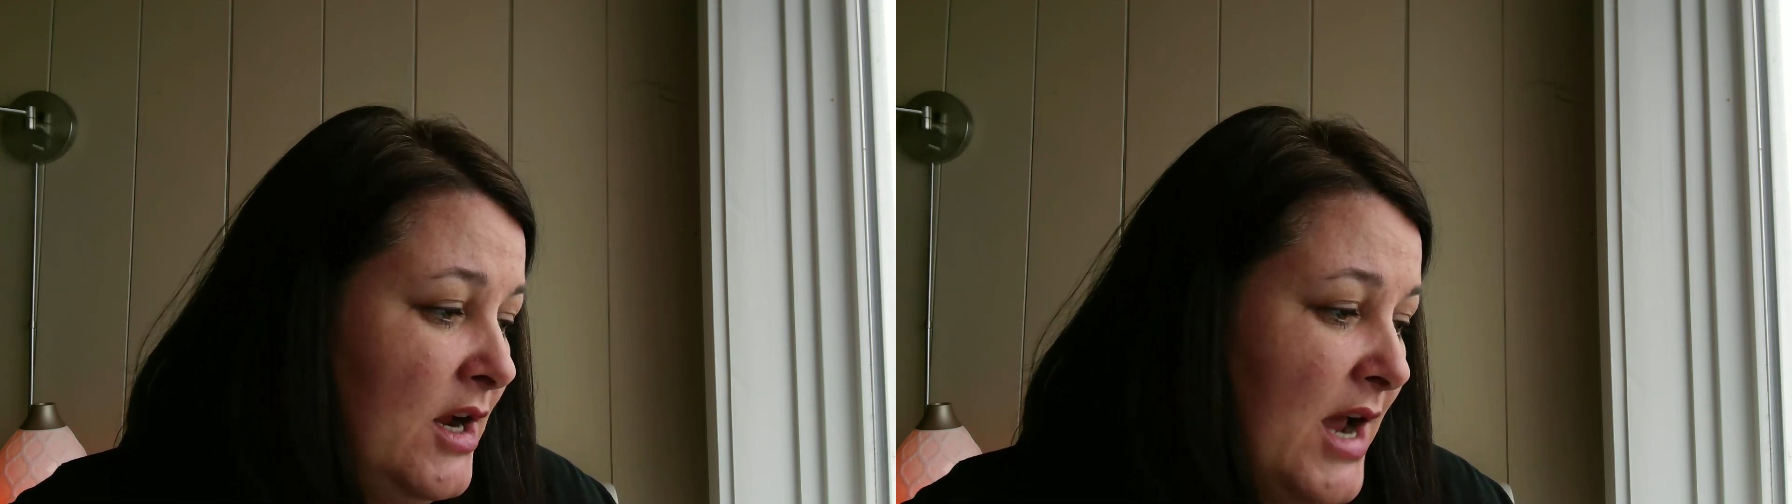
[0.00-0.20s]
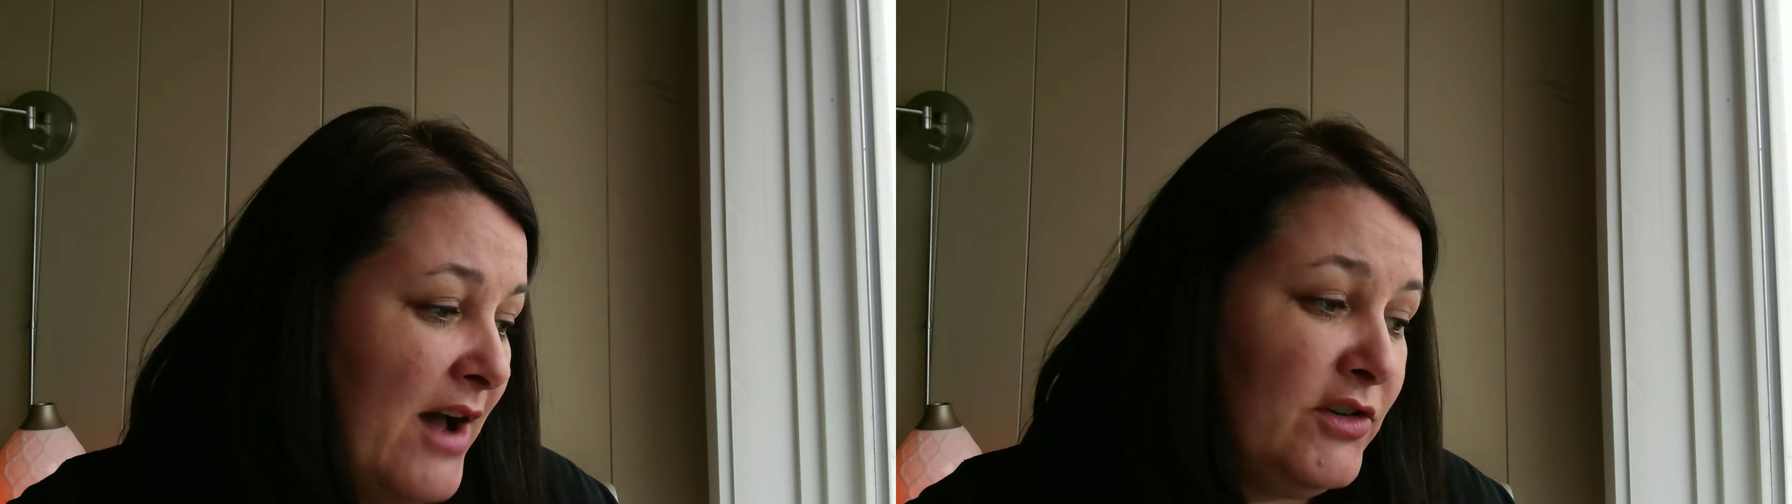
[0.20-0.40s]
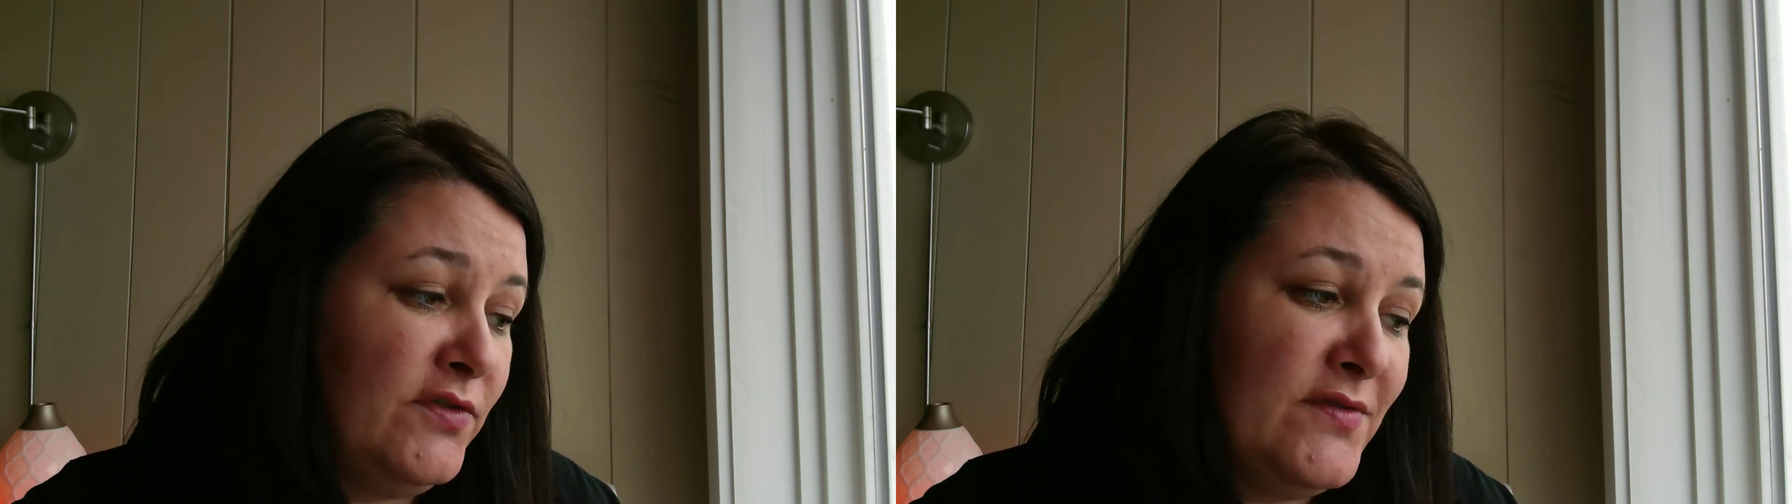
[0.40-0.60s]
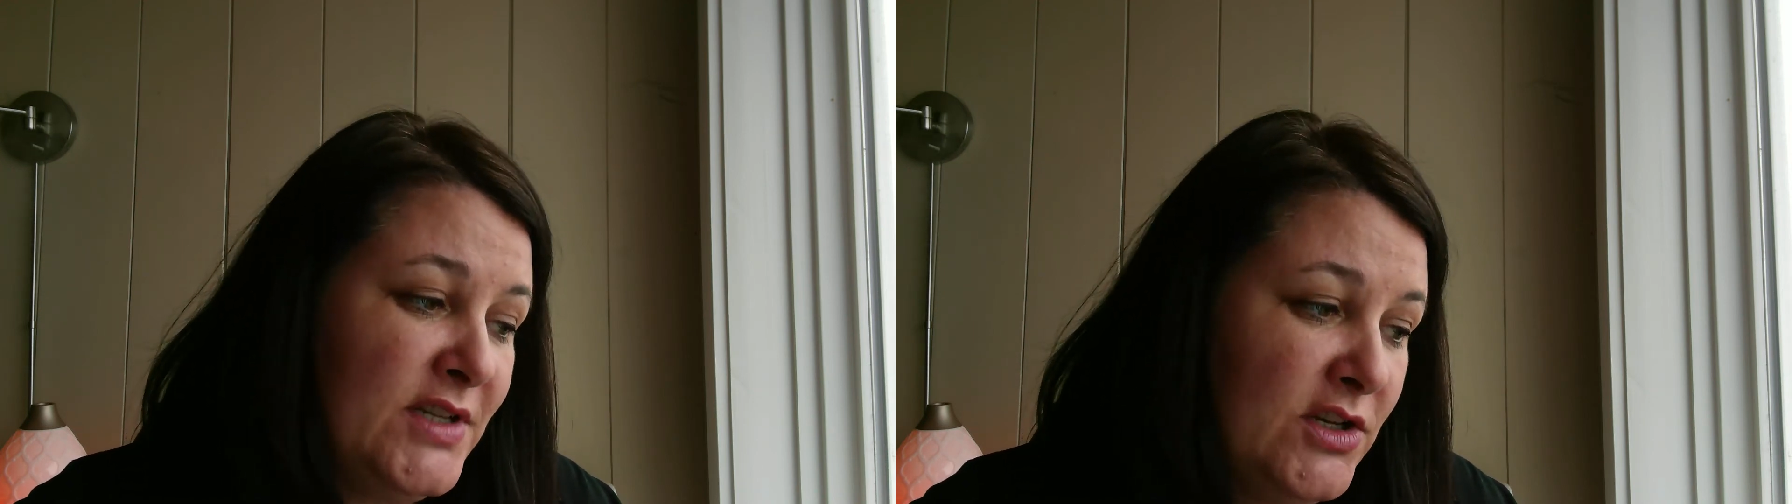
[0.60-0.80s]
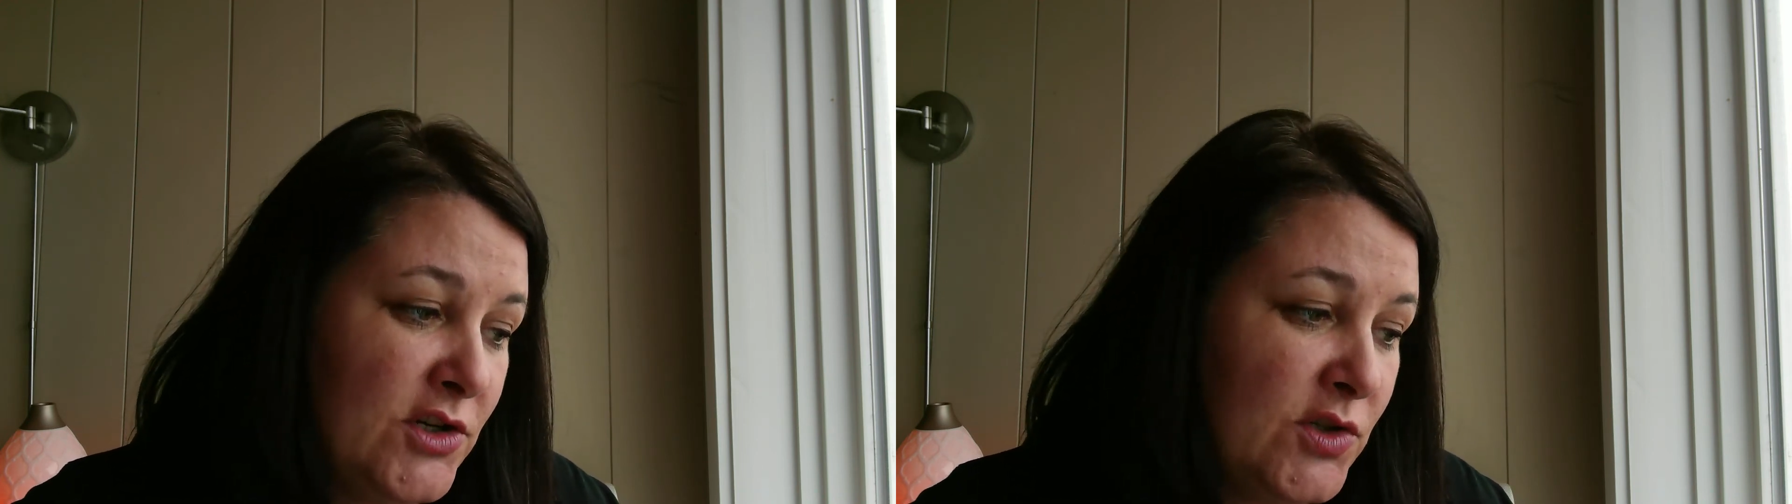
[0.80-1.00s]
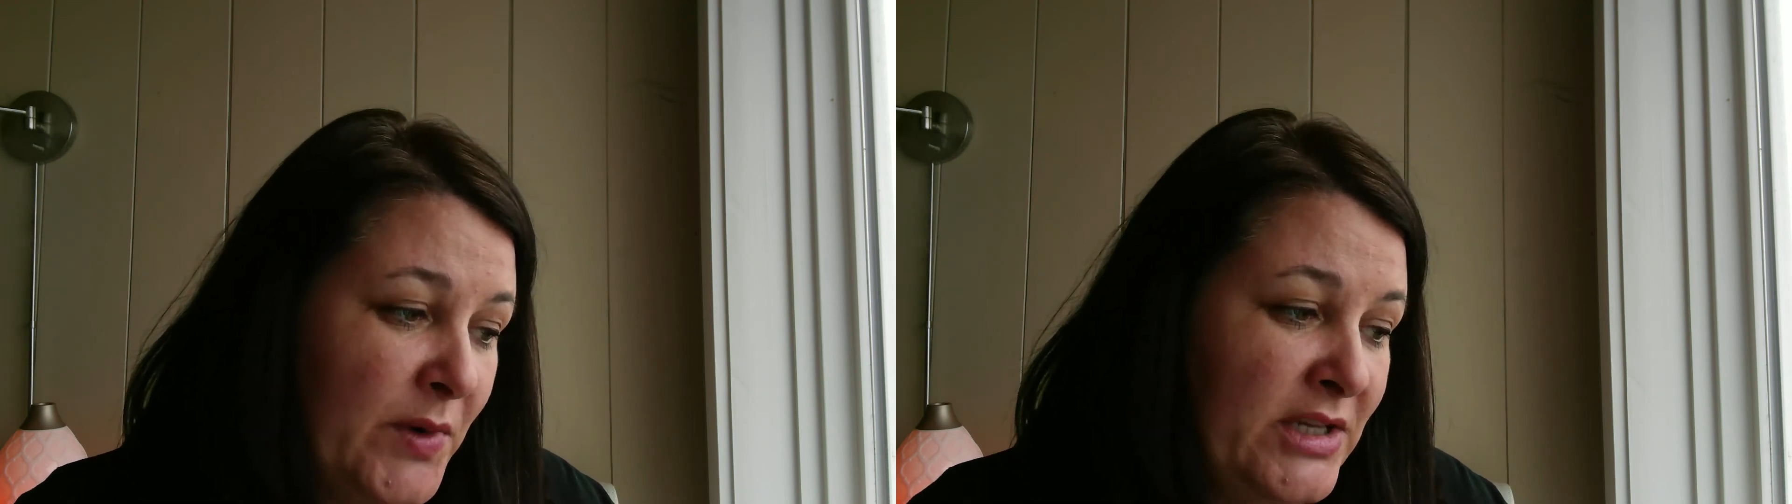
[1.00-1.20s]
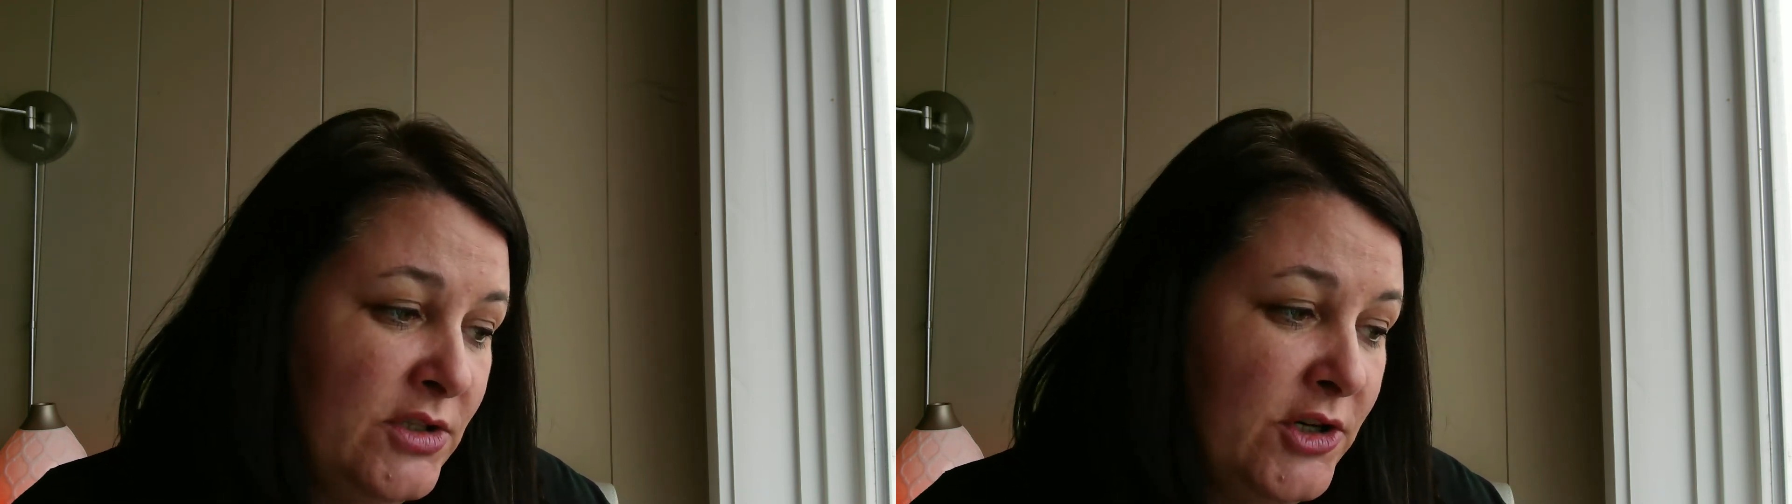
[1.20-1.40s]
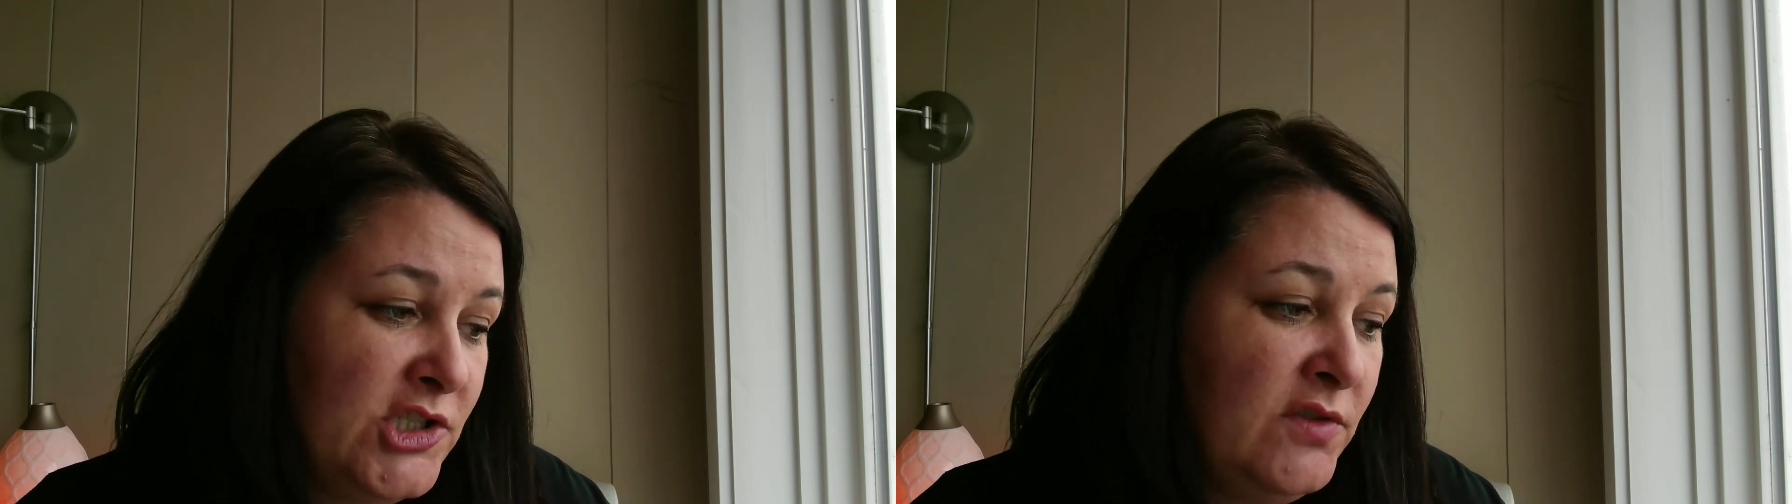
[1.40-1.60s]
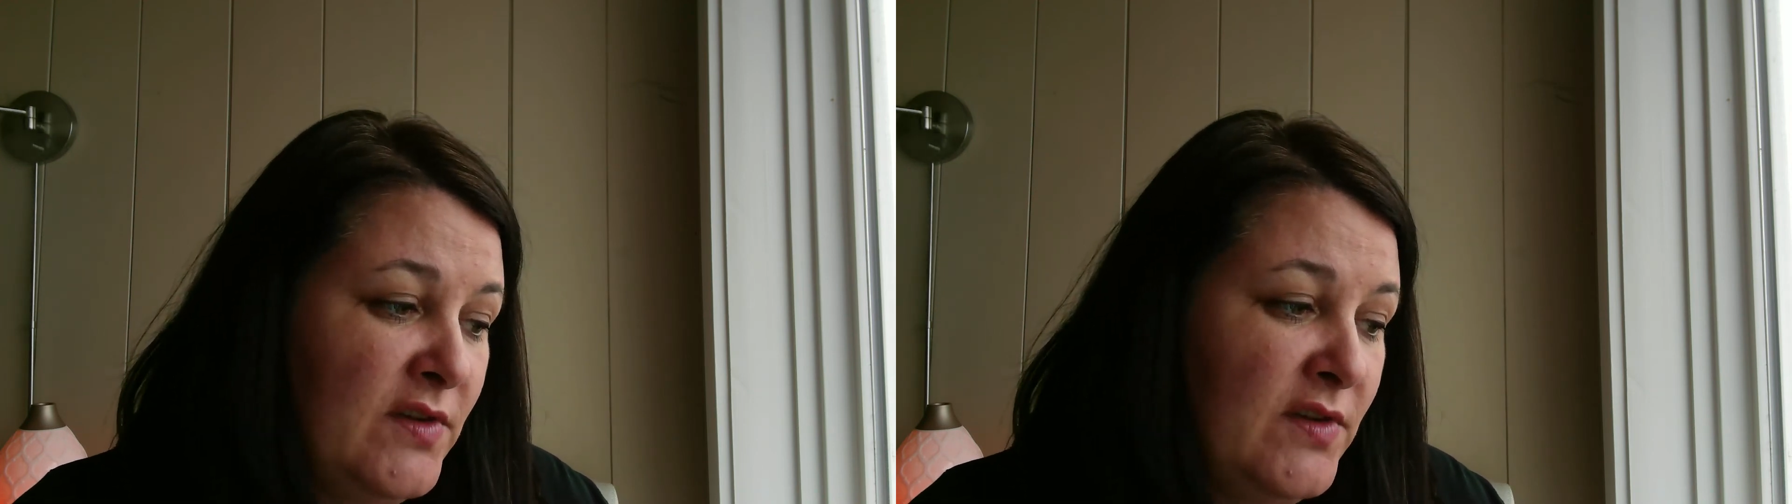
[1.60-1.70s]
After 15 years of research,